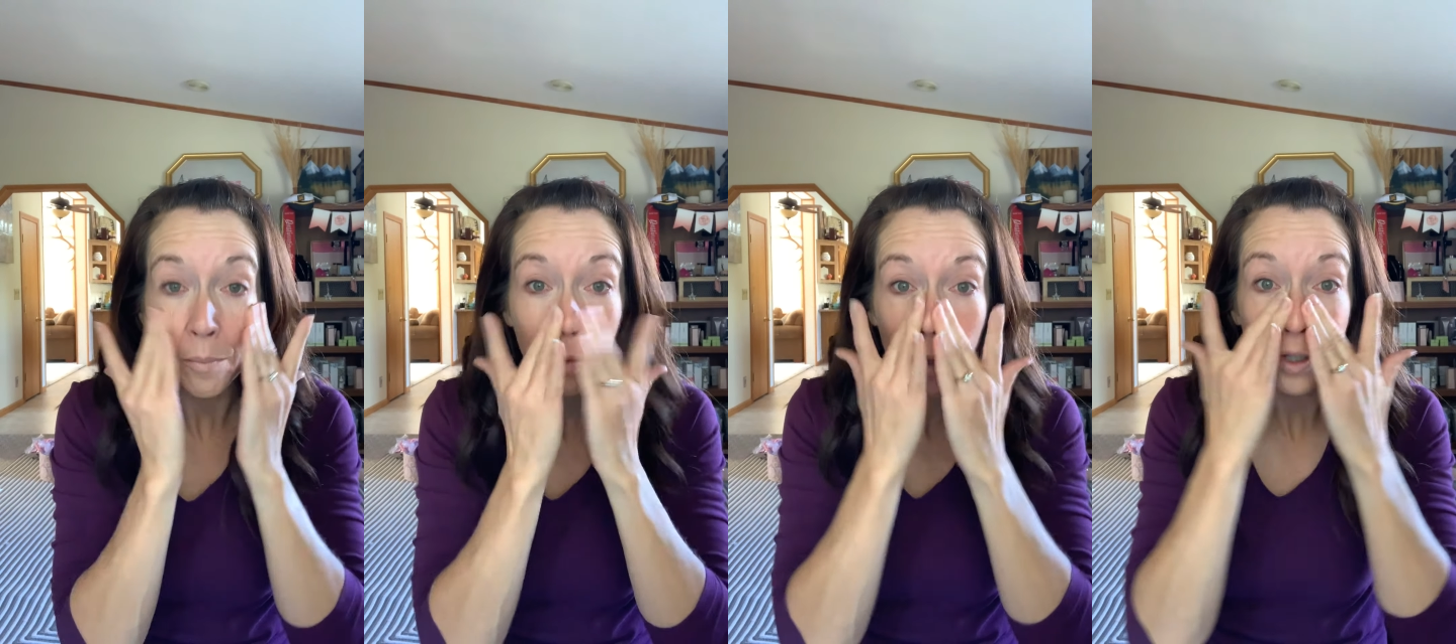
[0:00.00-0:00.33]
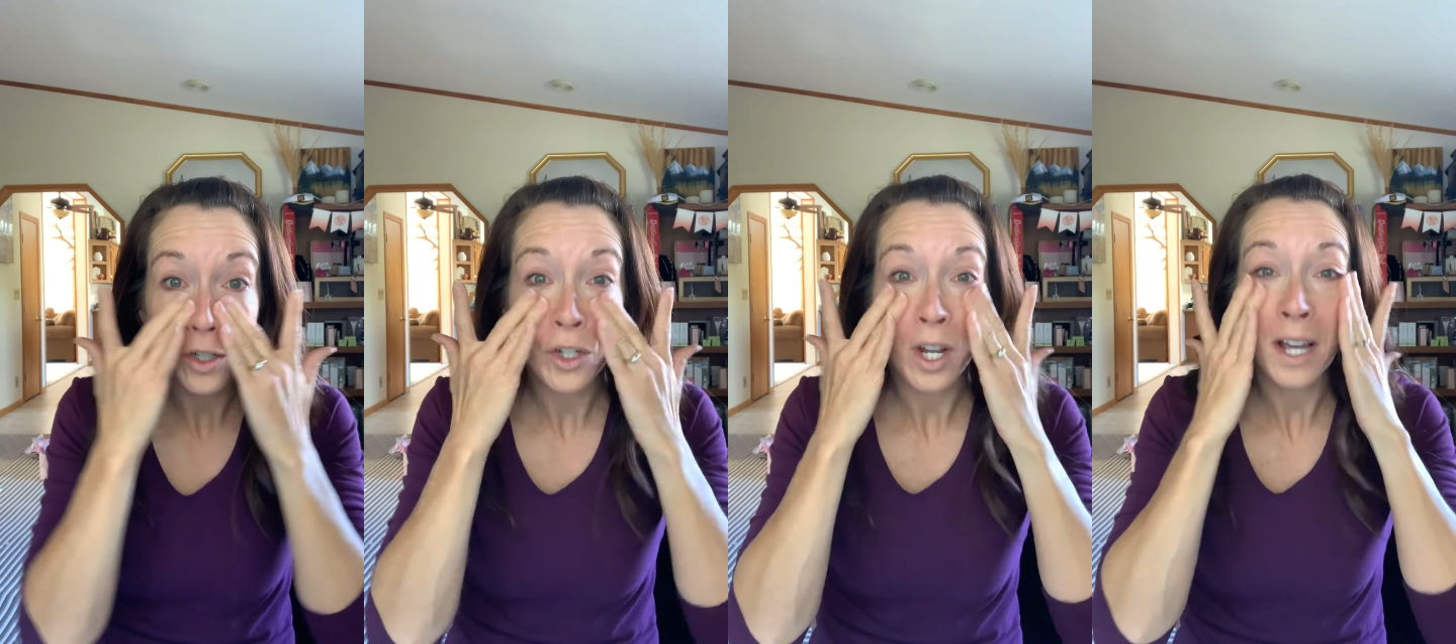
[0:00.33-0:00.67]
We're
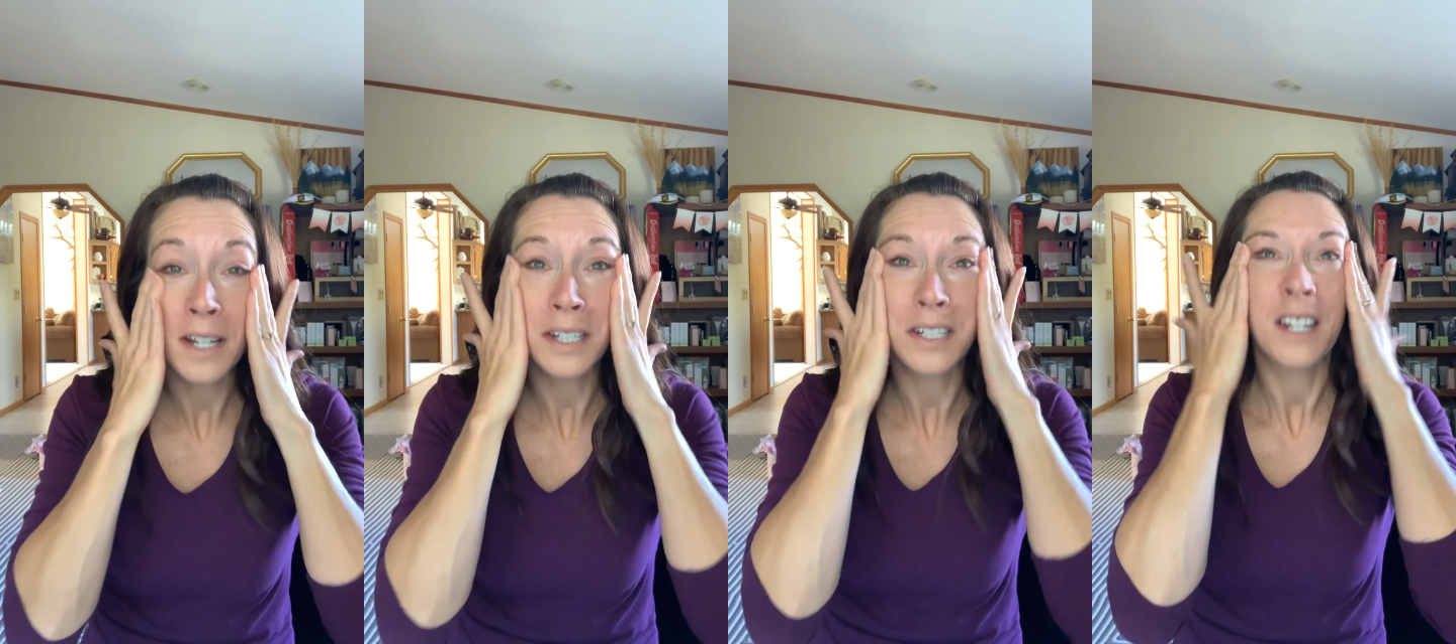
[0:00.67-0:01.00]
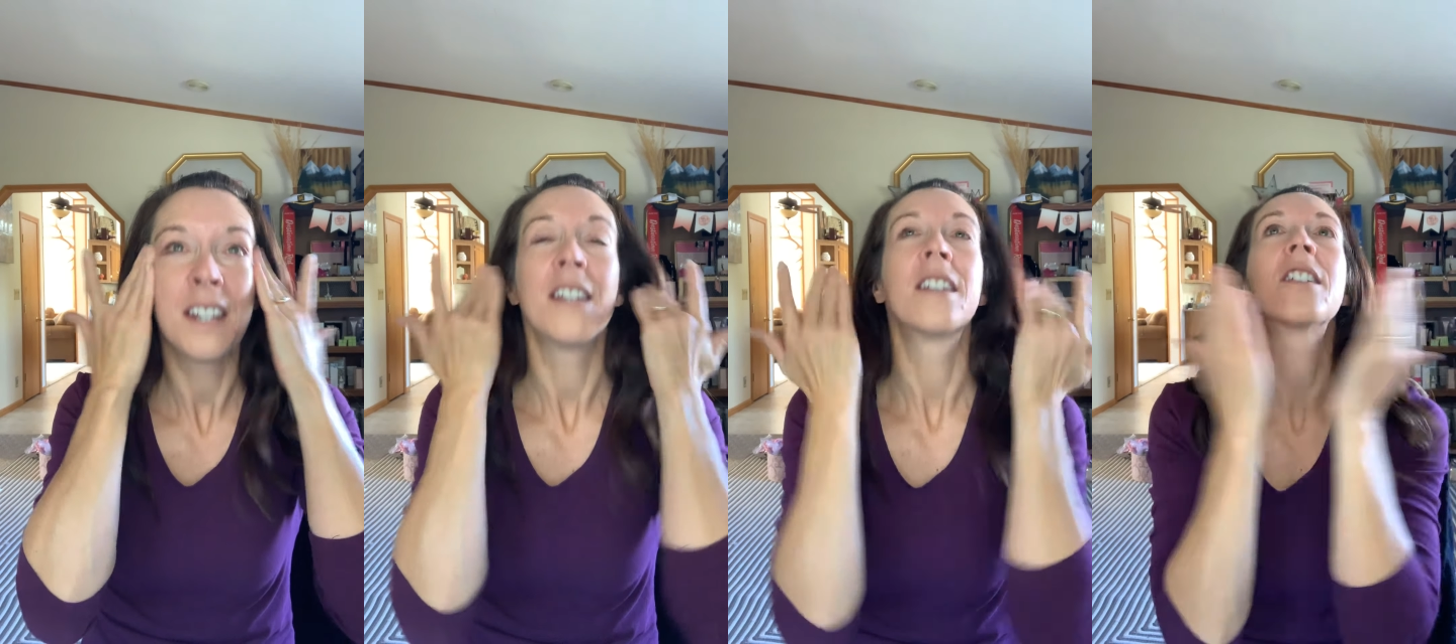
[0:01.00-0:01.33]
just
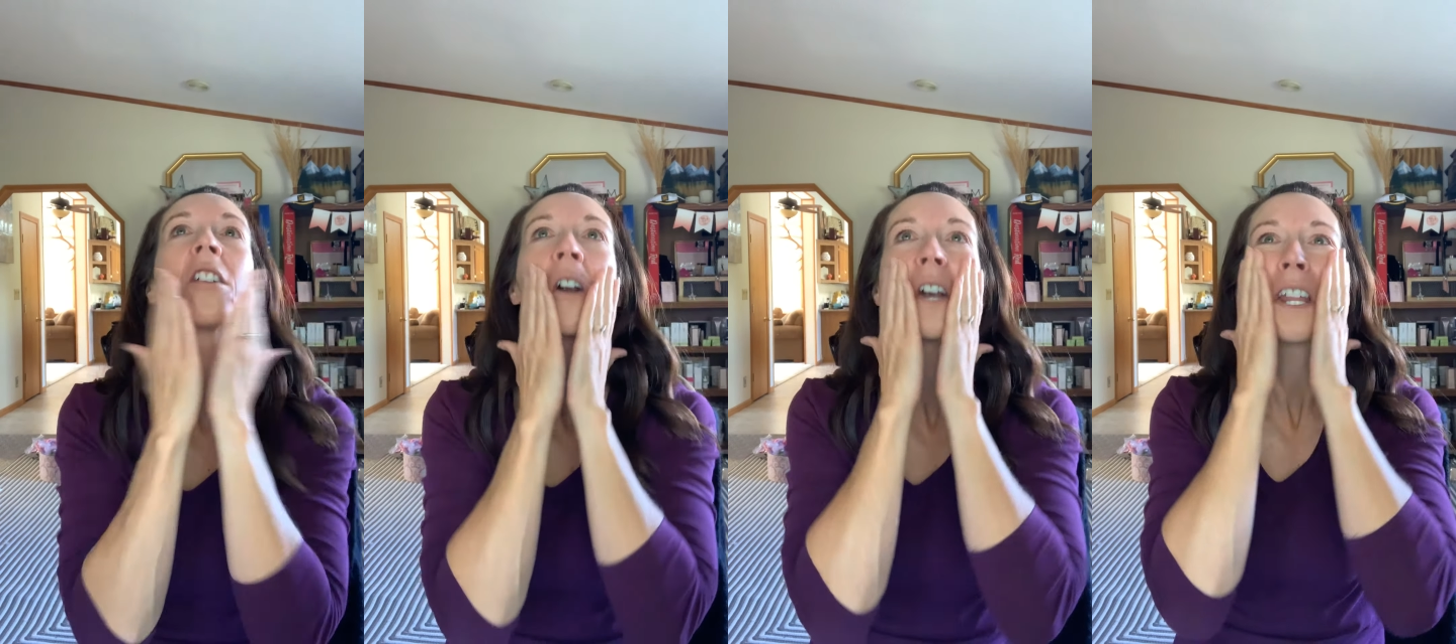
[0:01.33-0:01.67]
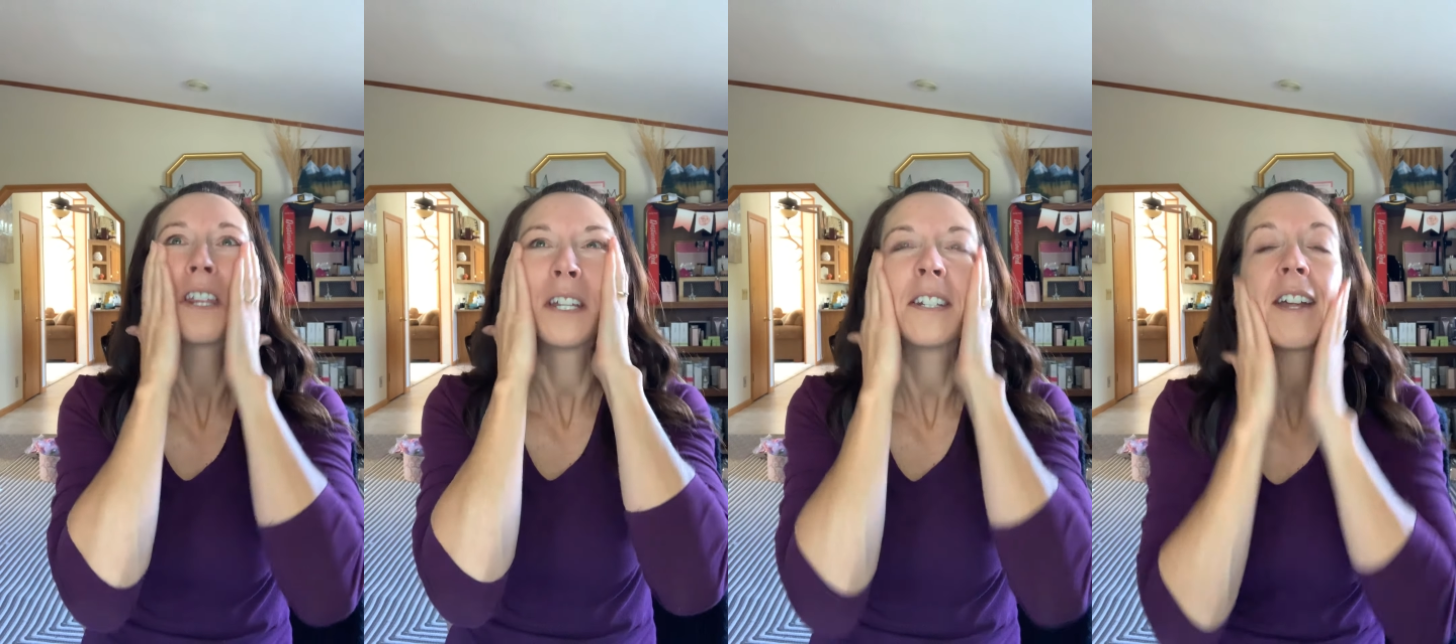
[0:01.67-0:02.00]
starting
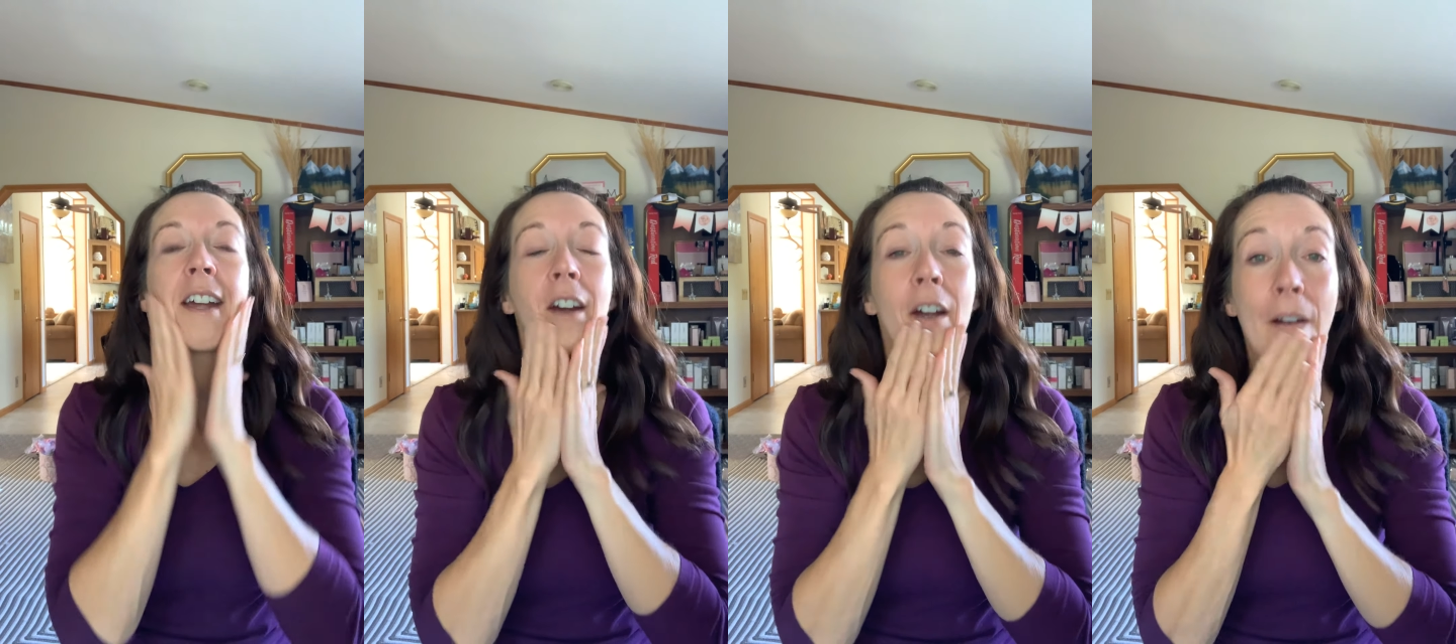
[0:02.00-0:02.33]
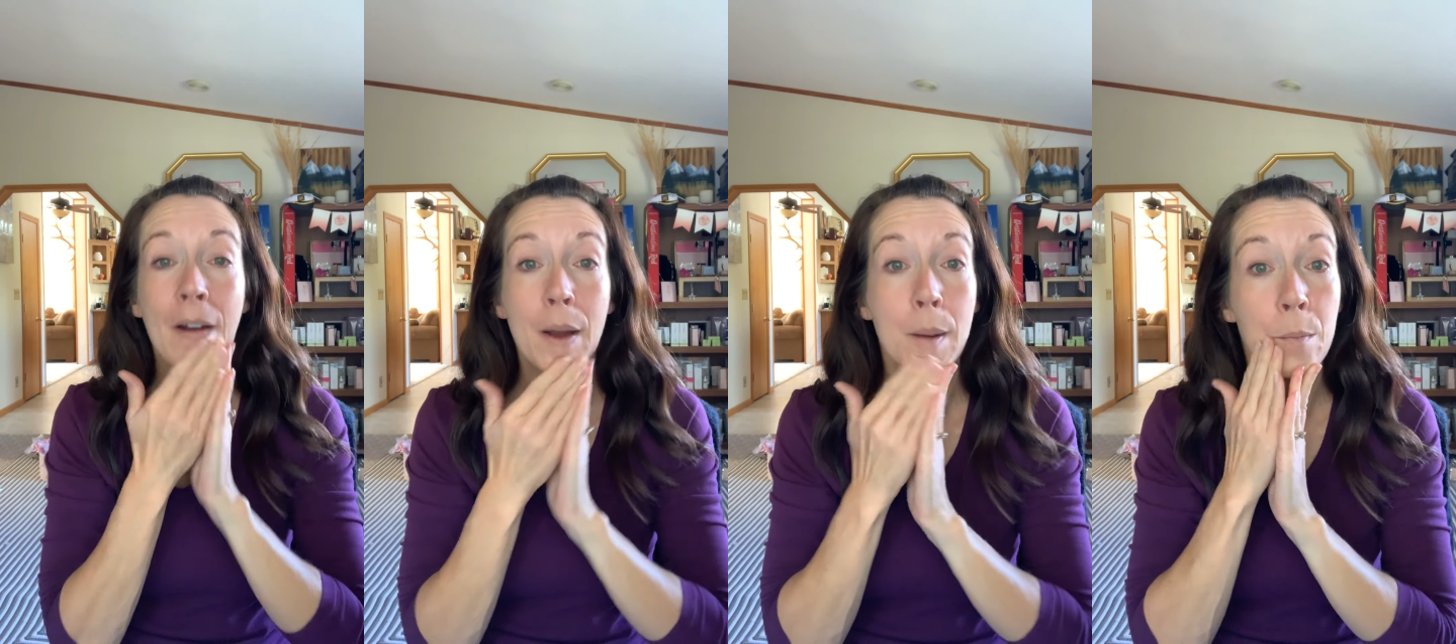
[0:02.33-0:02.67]
this
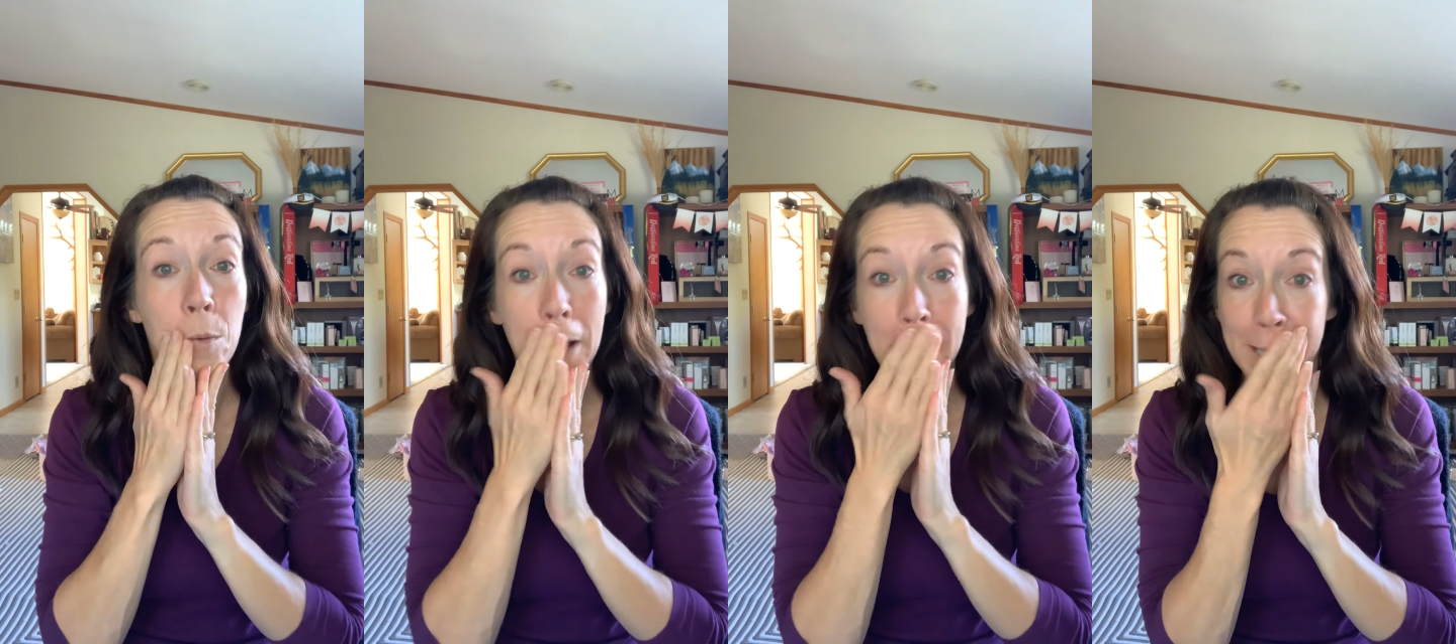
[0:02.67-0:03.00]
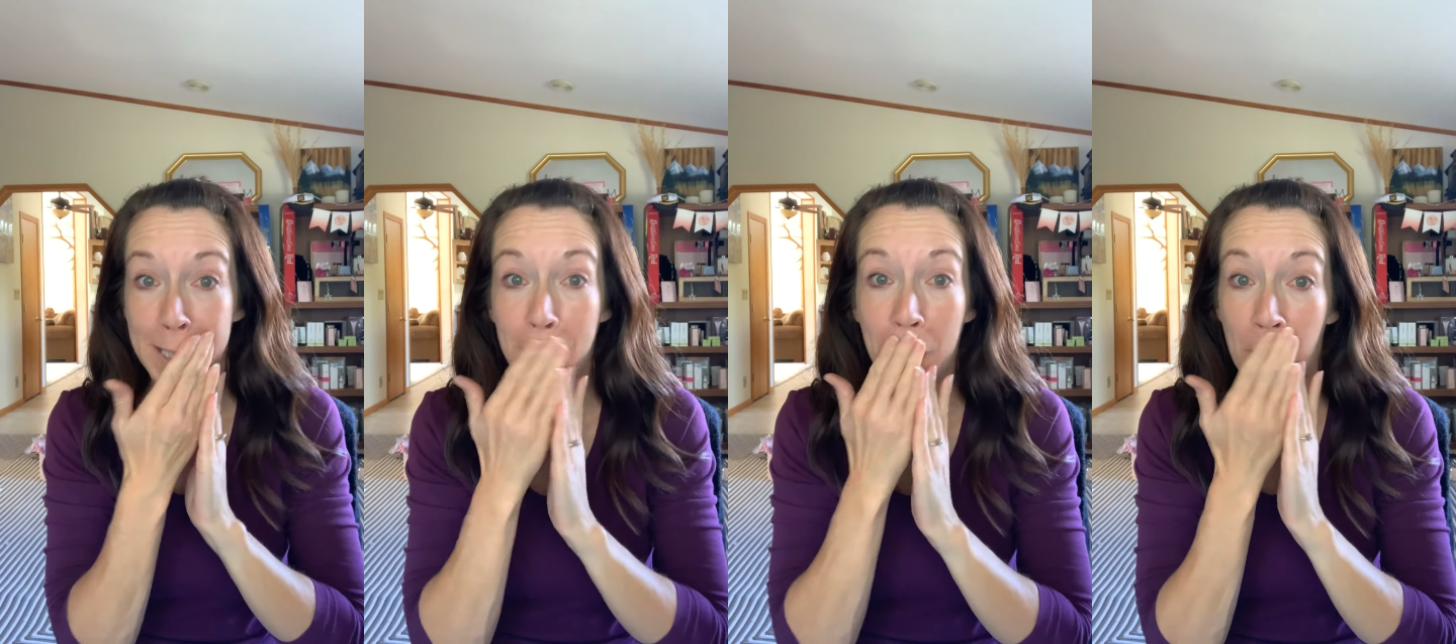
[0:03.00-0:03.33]
airbrushed